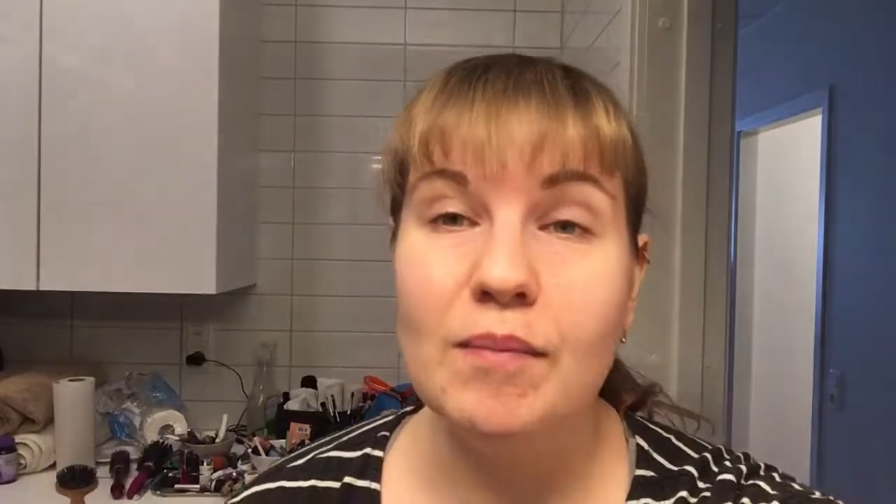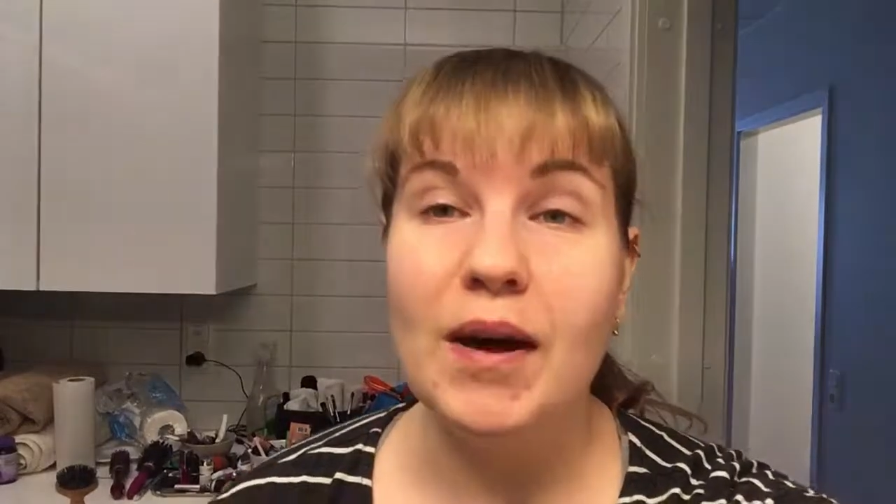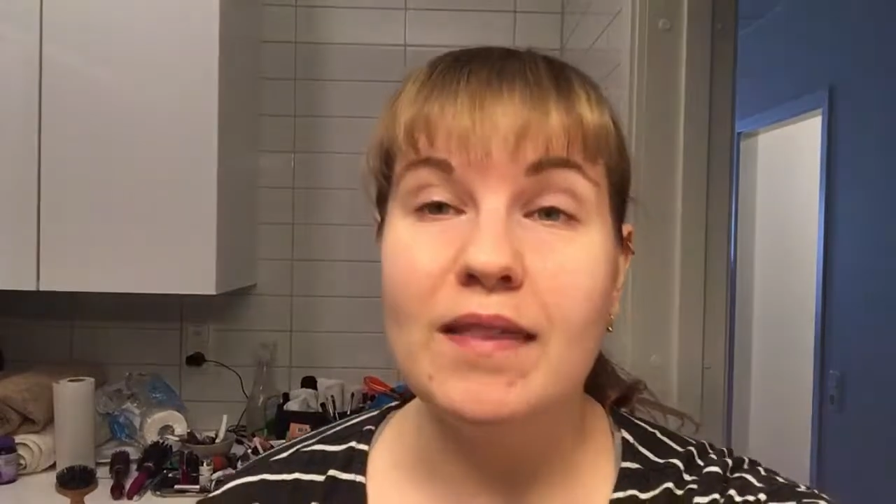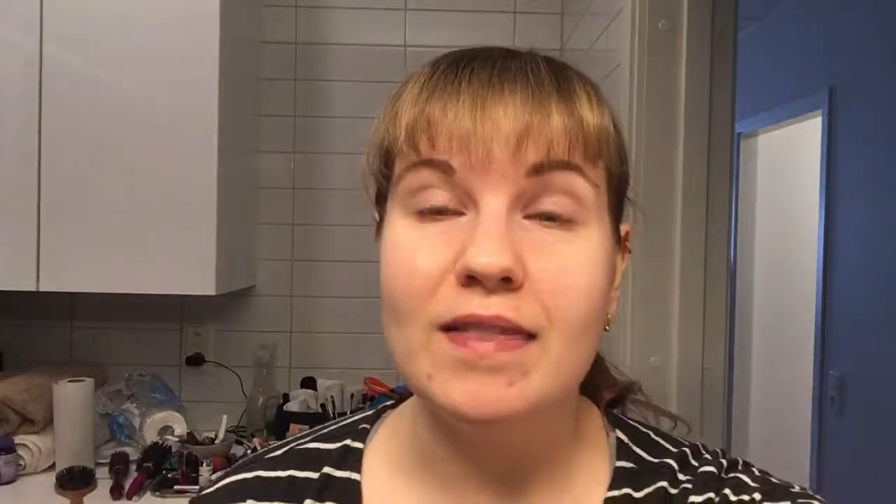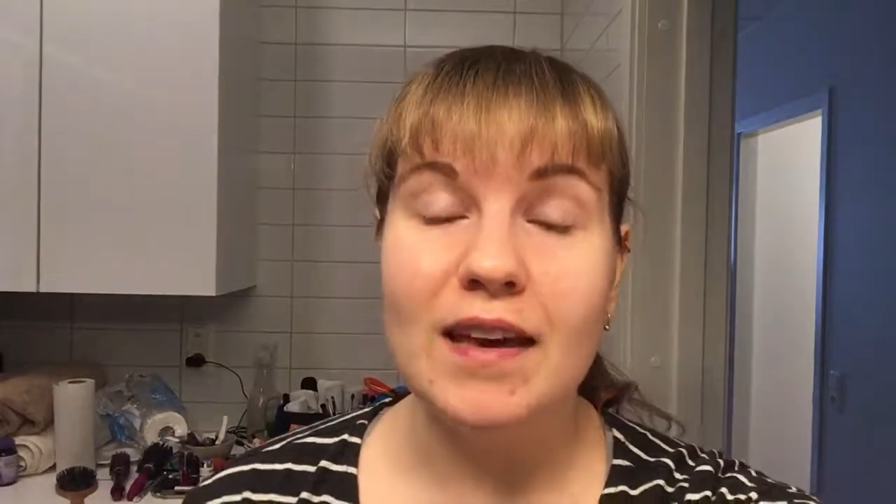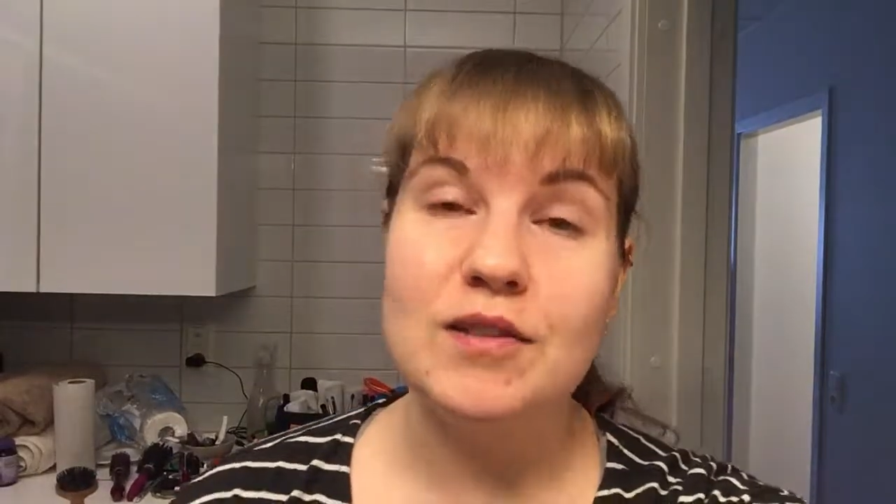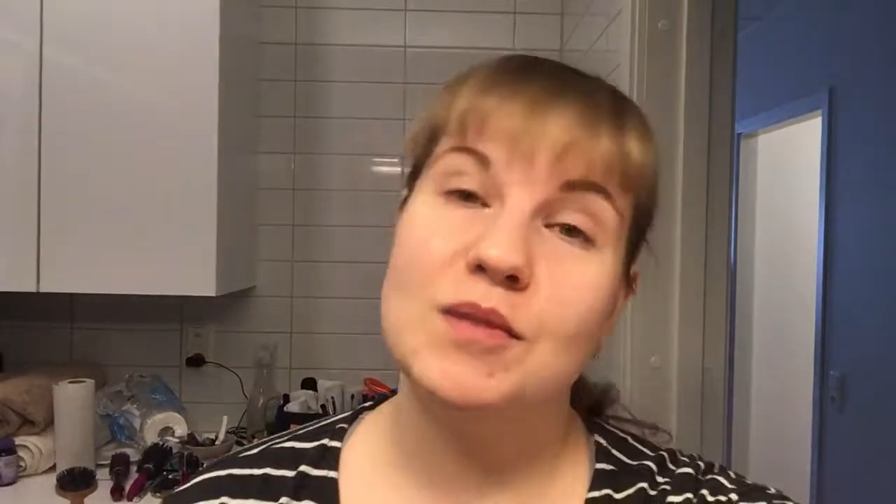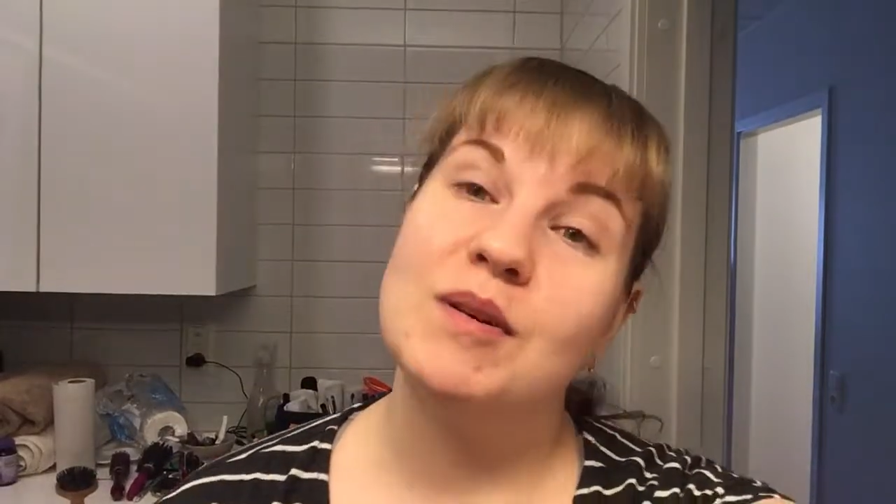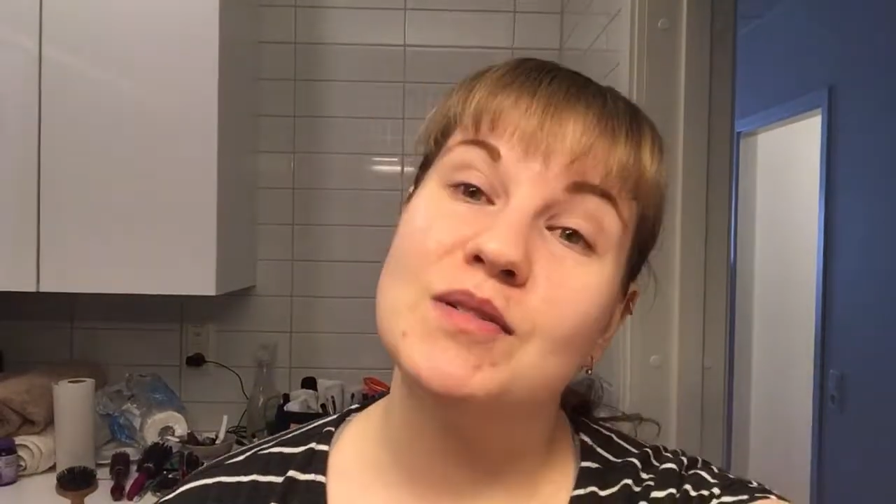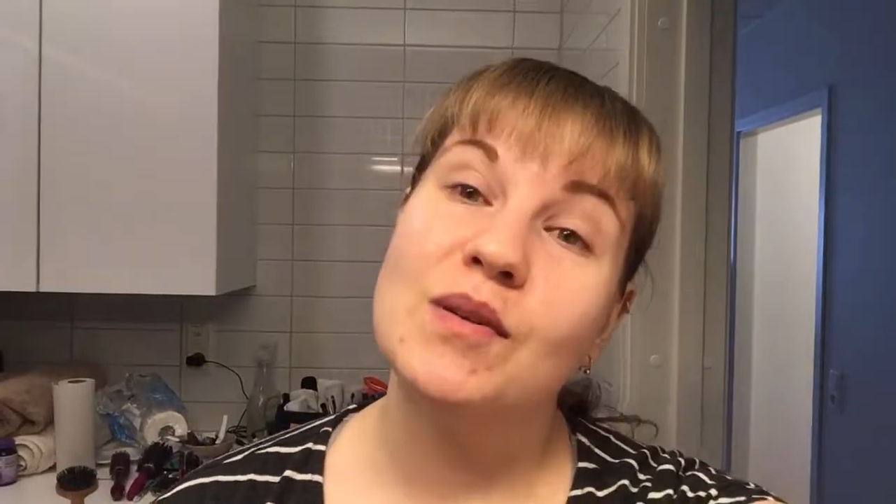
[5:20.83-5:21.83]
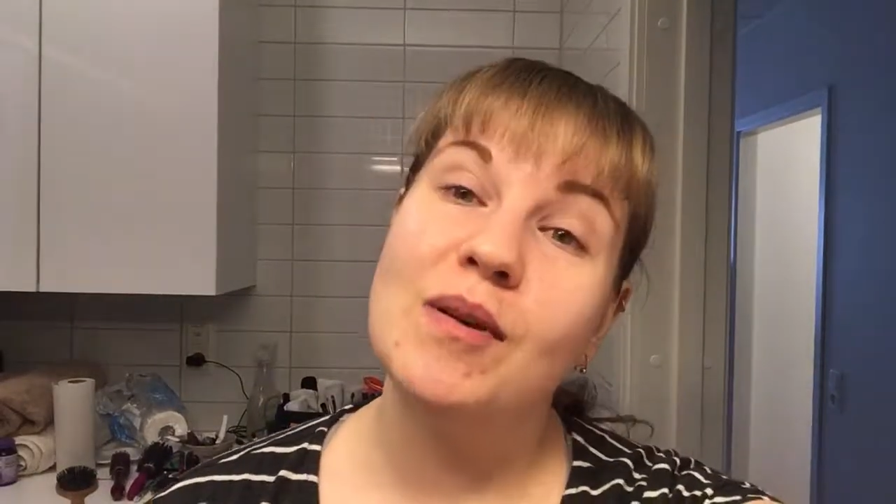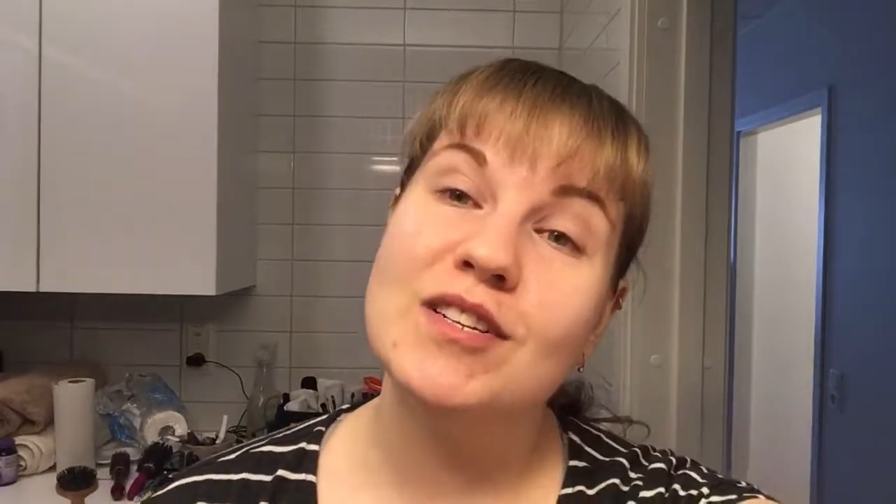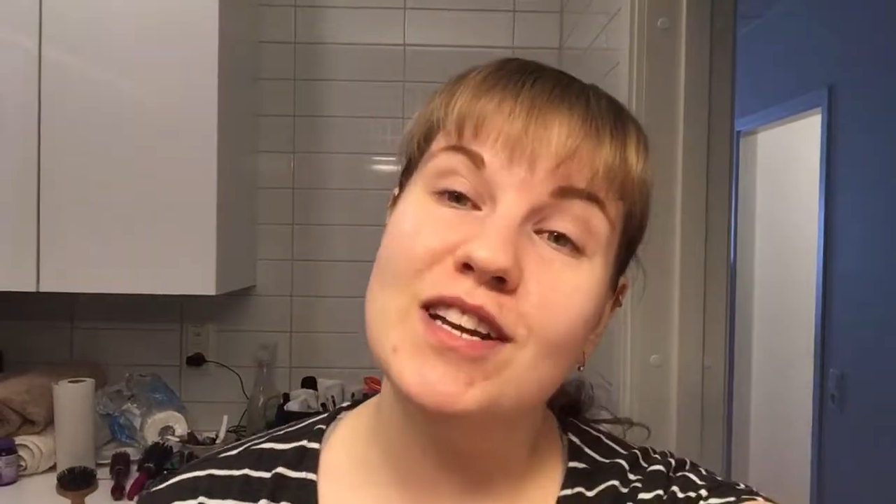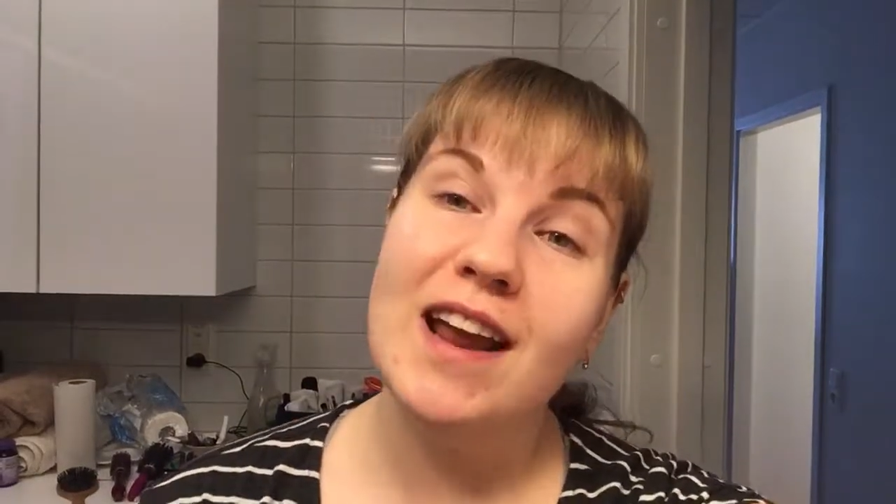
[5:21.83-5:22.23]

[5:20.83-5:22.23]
But thank you so much for watching,